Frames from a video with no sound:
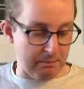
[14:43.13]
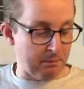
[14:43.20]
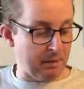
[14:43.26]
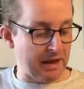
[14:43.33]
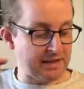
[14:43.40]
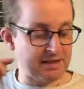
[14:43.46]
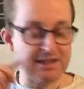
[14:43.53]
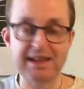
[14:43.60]

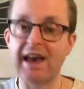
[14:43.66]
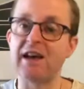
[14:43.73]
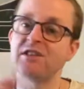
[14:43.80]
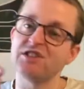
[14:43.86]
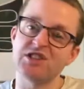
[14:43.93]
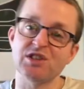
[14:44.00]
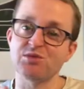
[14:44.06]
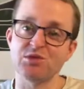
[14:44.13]
but yeah,
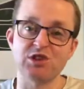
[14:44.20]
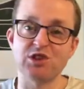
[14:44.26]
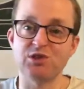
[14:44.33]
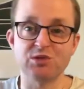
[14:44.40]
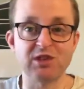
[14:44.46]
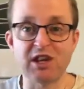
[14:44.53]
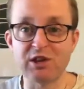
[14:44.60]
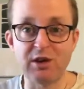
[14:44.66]
just wanted
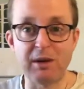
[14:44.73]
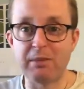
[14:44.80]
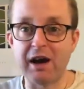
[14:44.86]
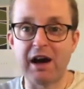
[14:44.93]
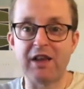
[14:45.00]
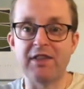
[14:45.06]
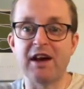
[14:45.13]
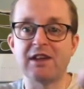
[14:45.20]
to tell you
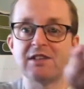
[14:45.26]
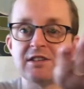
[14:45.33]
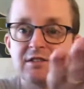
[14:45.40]
about that.